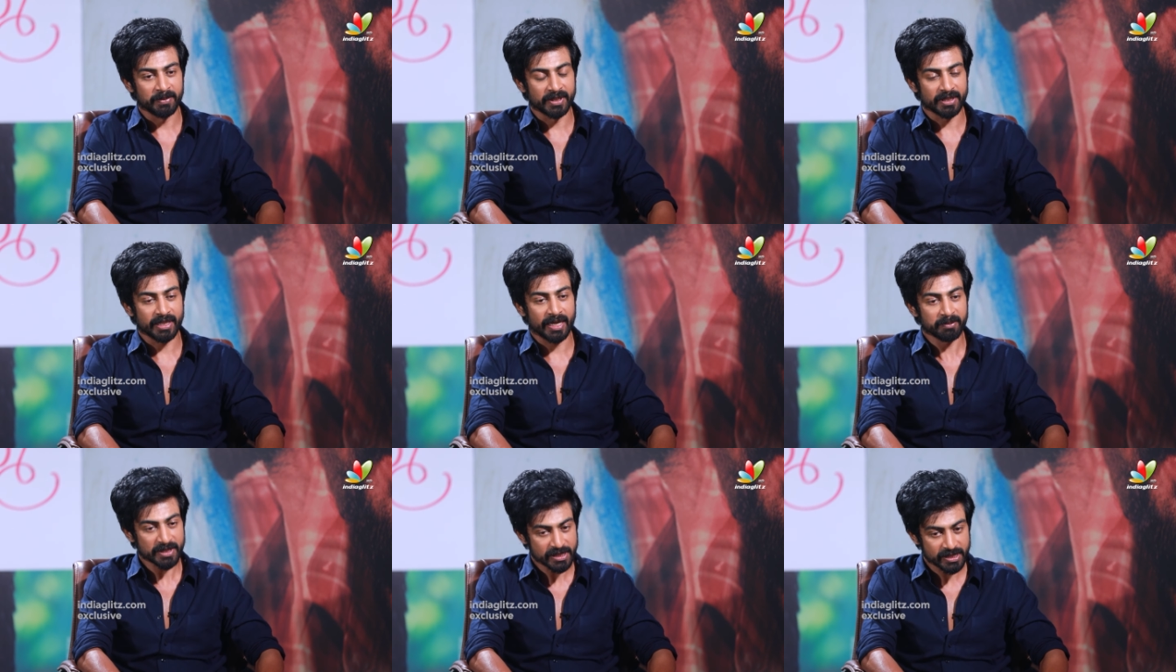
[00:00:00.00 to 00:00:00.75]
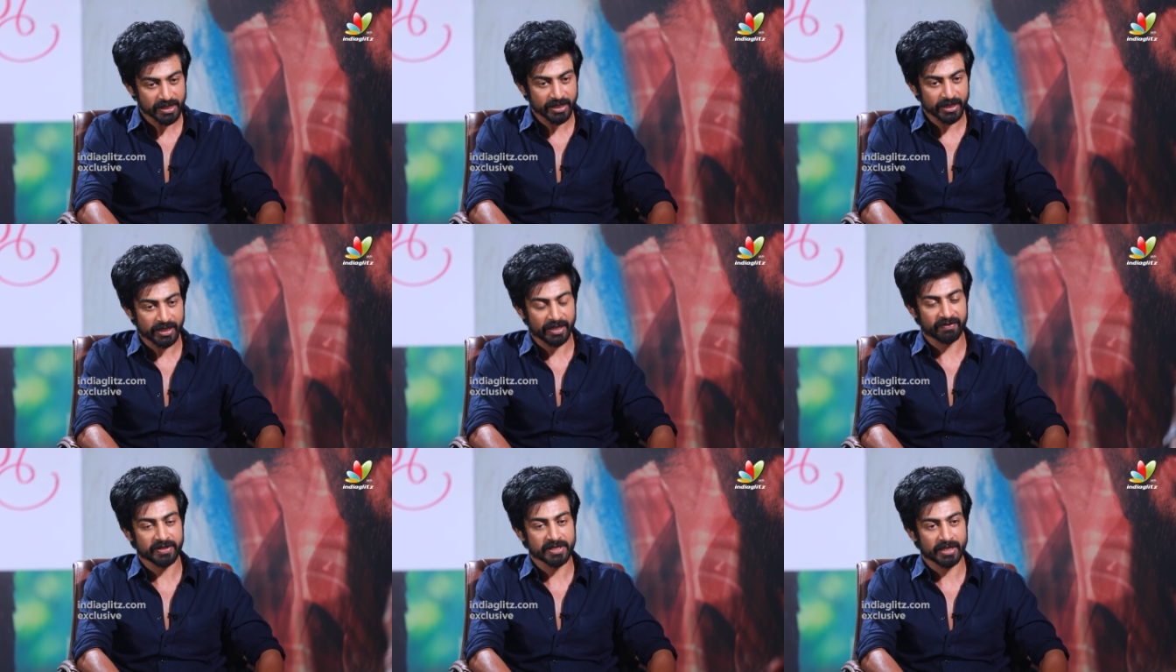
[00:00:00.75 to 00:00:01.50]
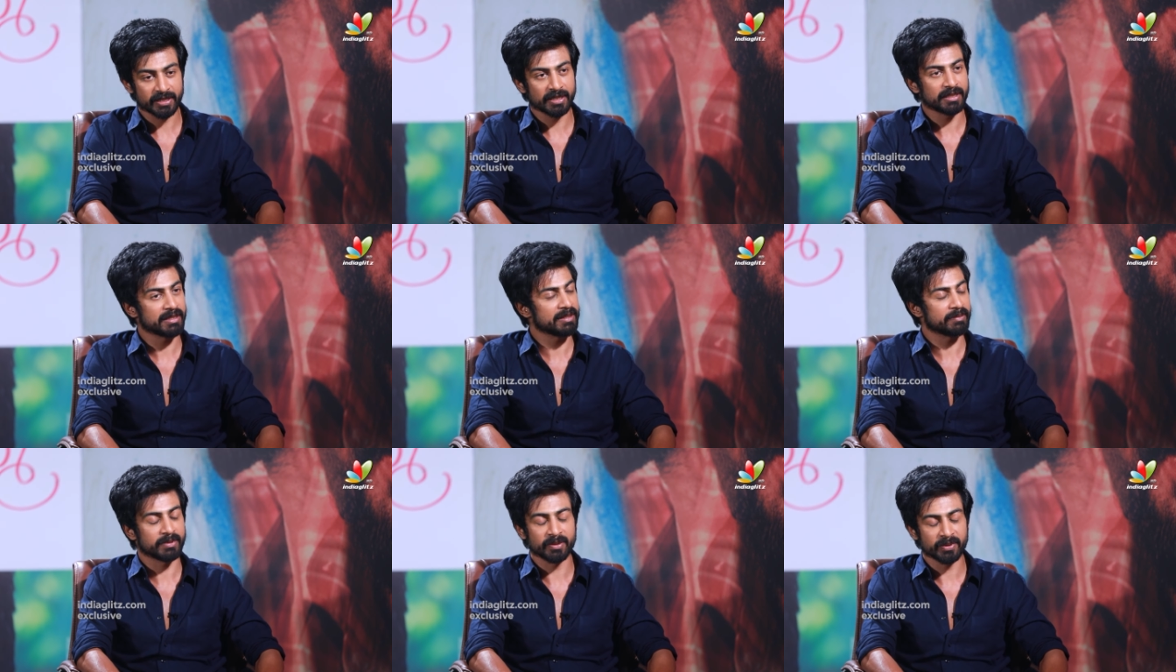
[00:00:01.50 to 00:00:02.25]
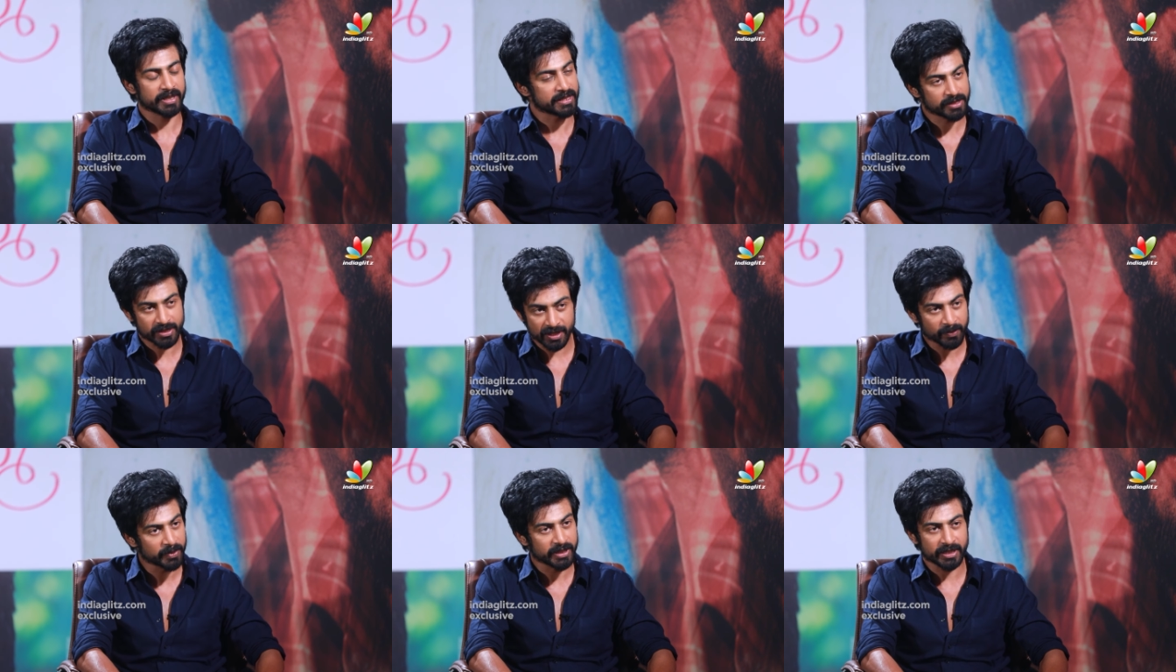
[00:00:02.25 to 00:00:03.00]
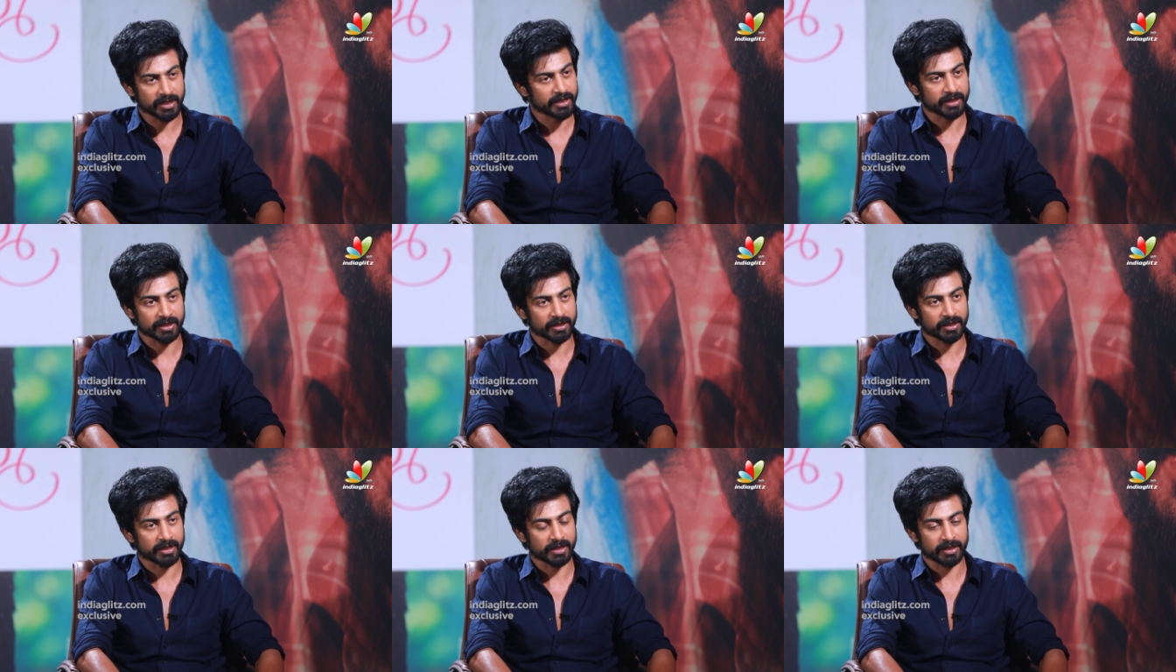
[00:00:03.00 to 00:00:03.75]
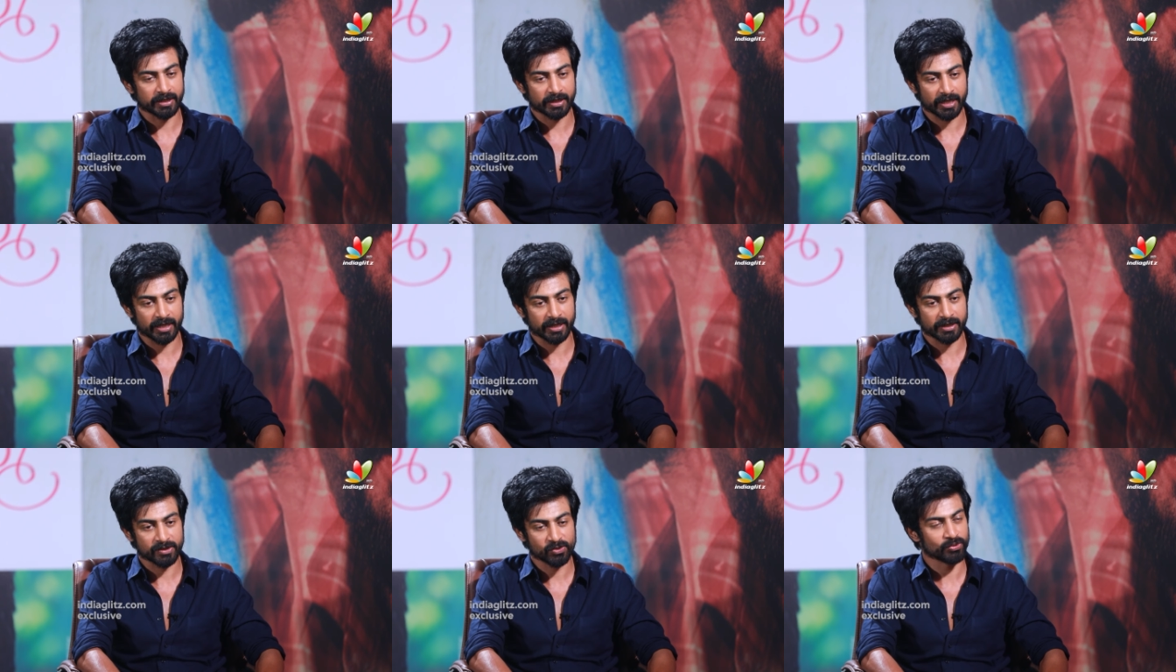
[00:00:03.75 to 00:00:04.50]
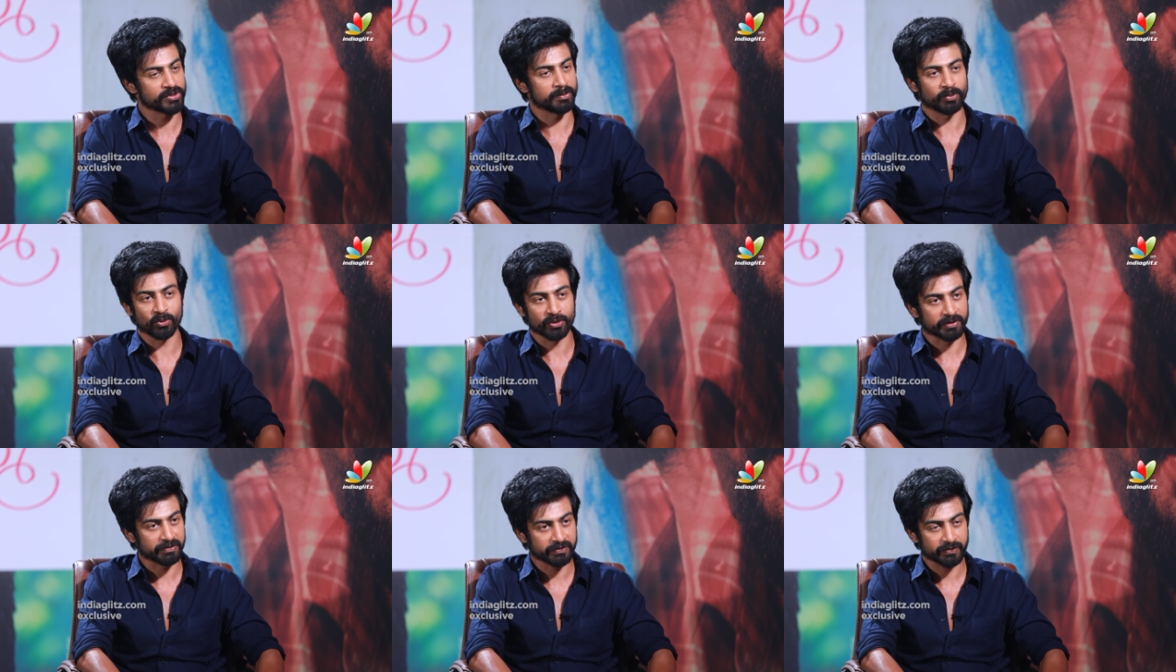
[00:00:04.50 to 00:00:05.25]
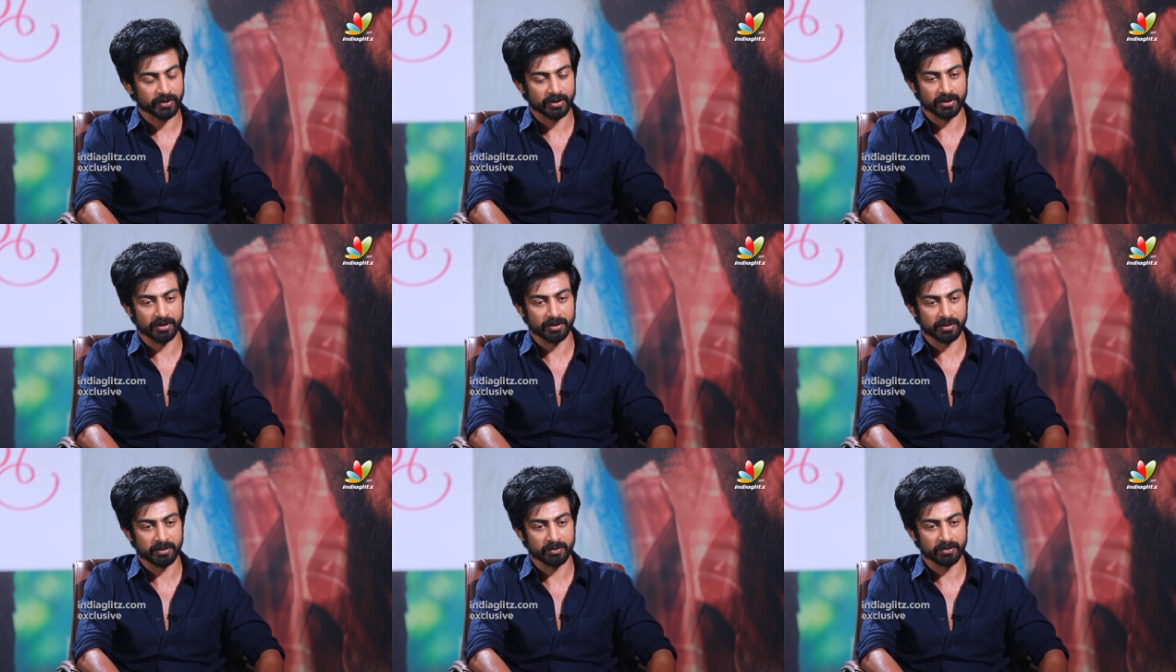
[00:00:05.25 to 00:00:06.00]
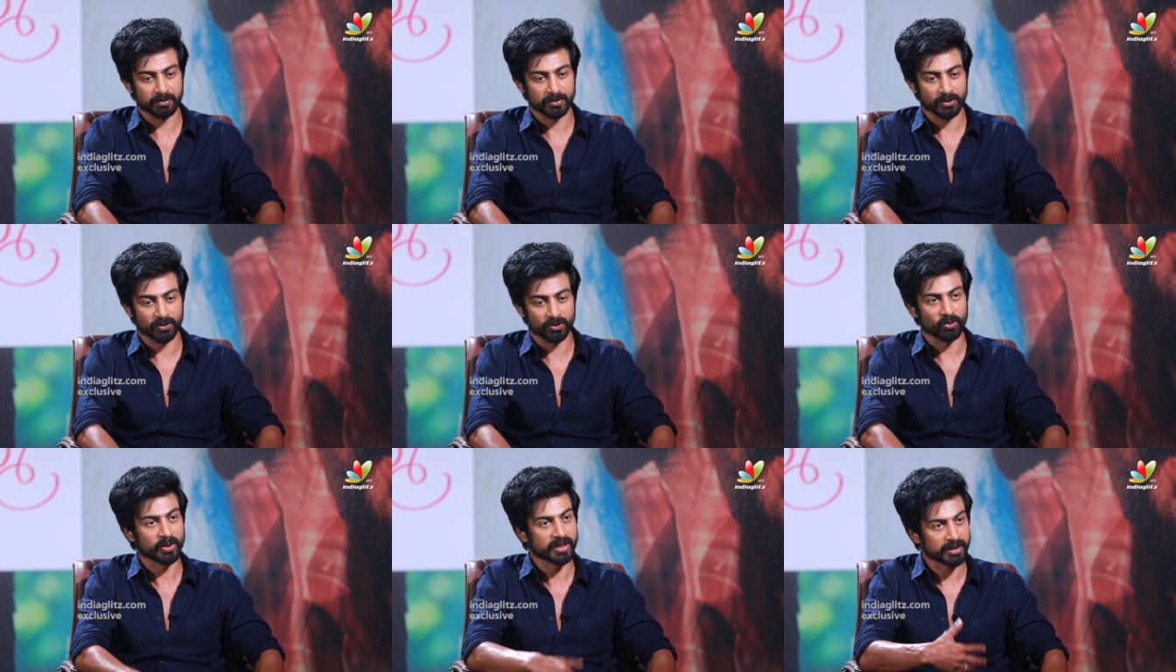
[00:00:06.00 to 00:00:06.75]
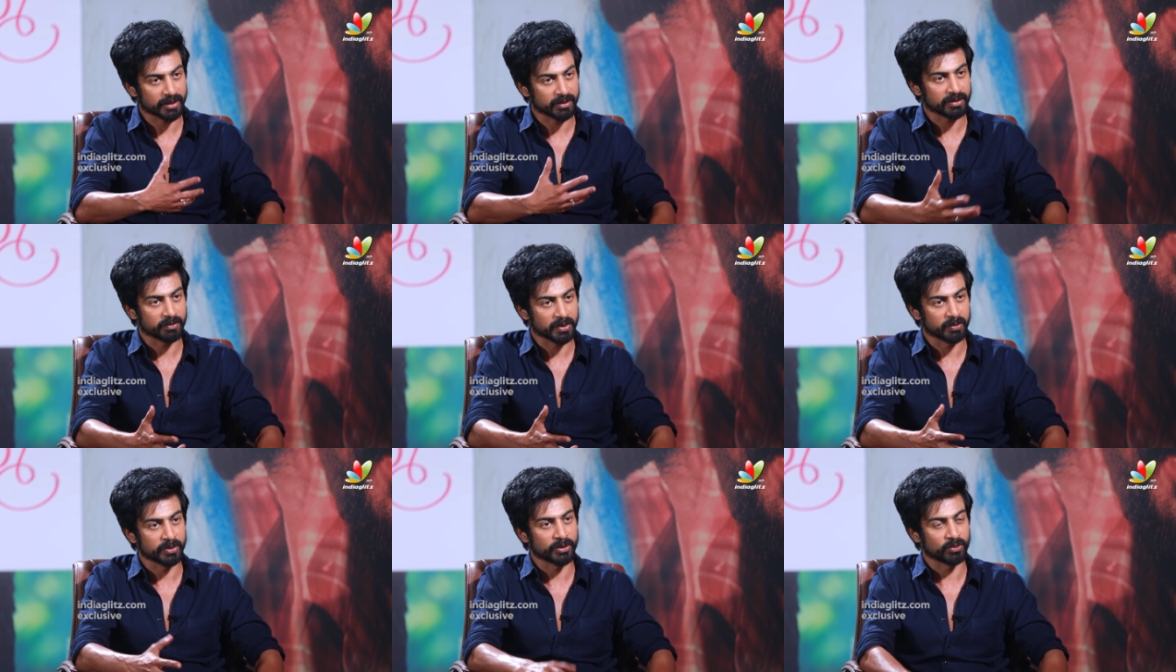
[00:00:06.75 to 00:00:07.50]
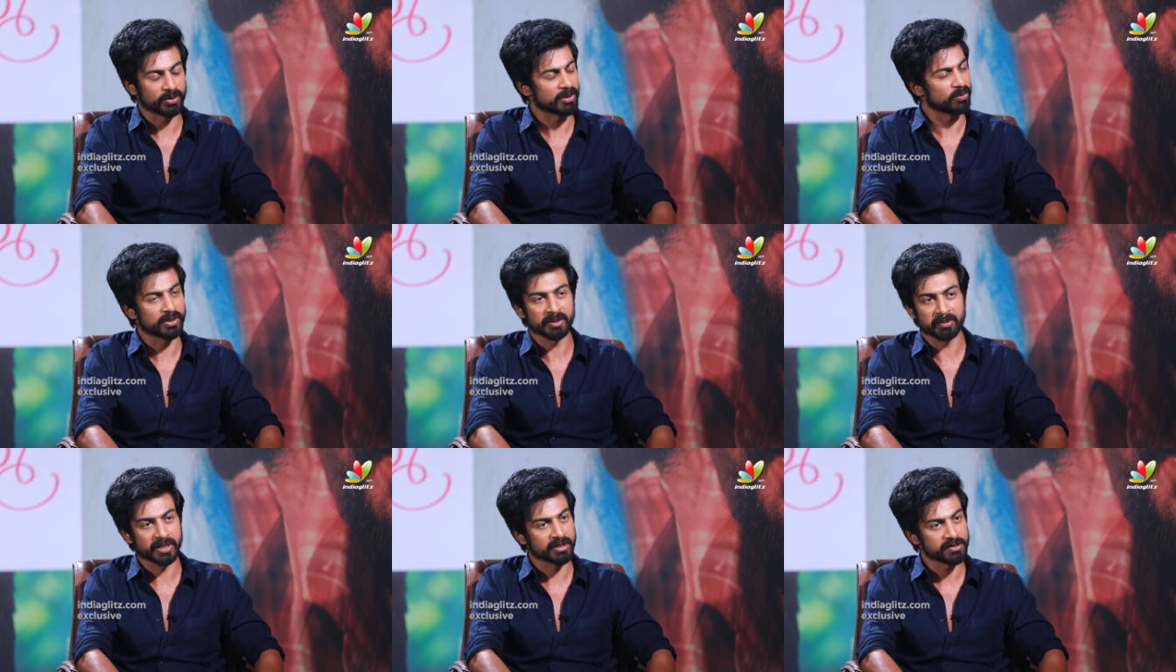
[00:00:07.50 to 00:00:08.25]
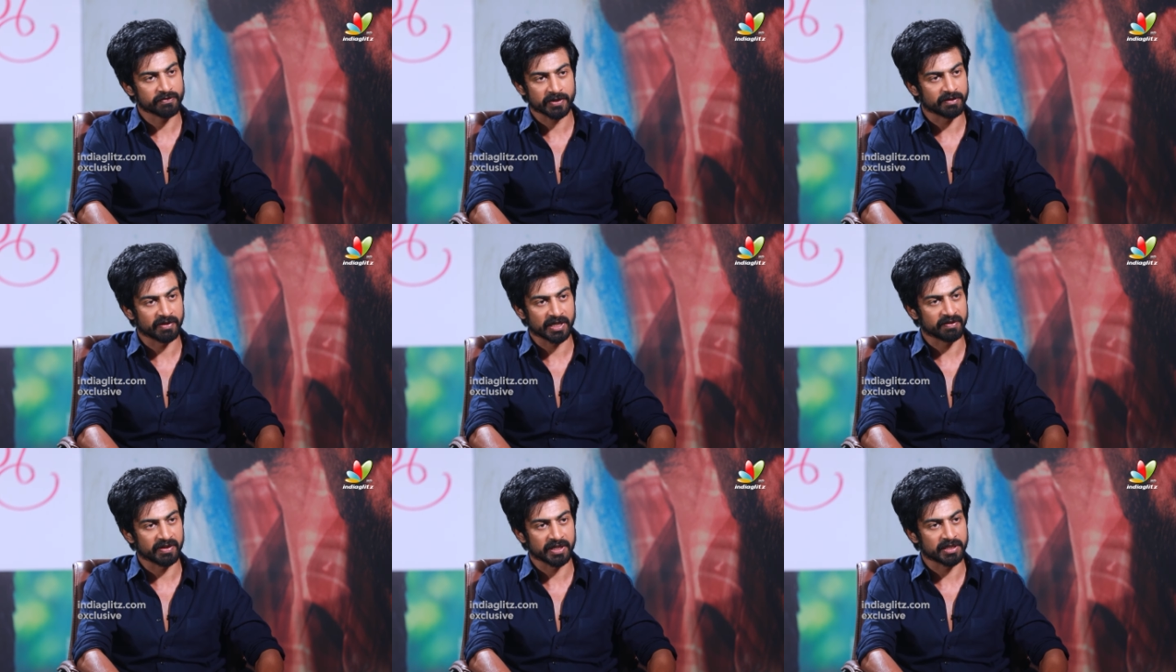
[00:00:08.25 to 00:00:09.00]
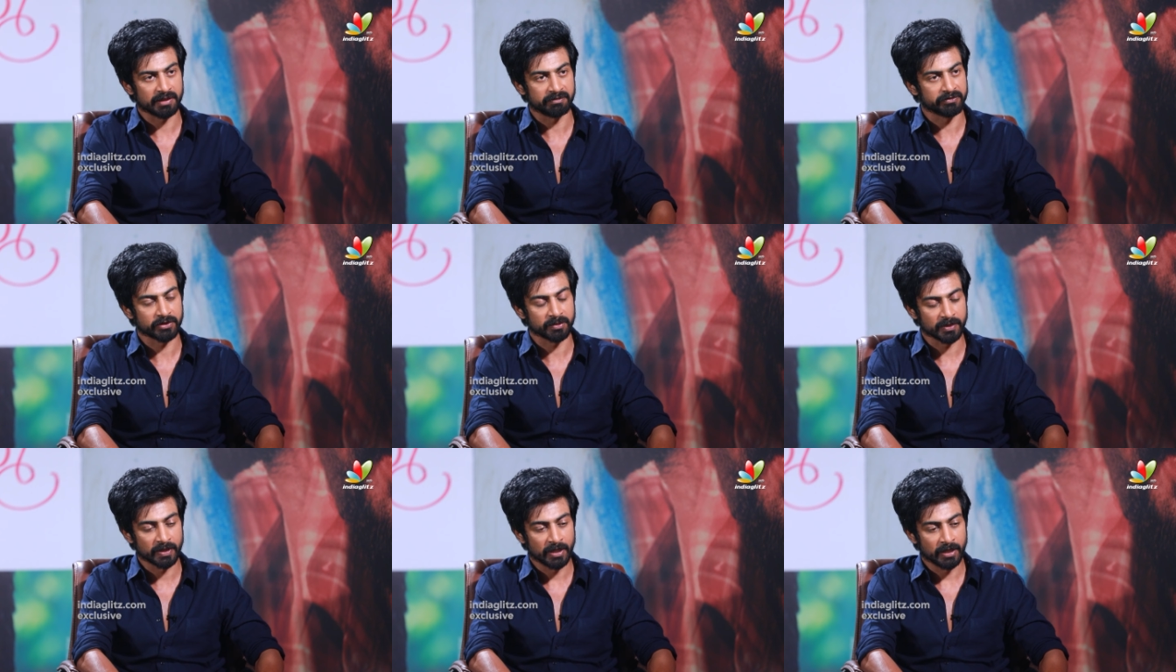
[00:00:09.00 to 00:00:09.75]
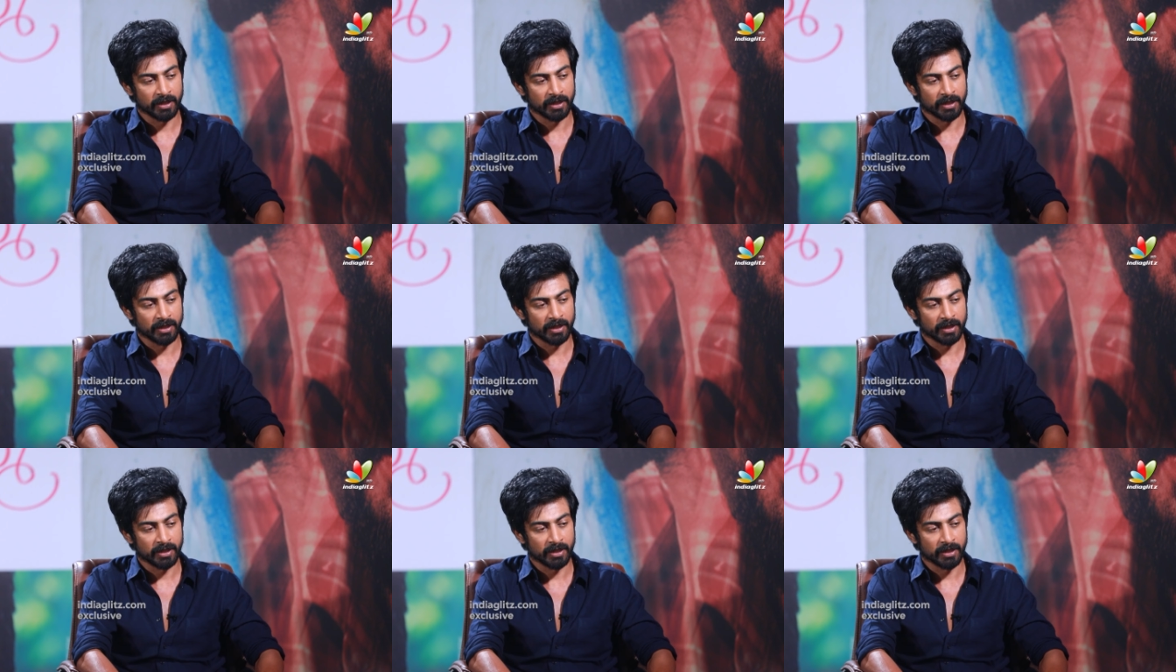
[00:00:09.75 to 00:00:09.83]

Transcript: But I must say, having said that, they were extremely kind and so supportive, you know, knowing that we were new. They only made us feel very, very comfortable.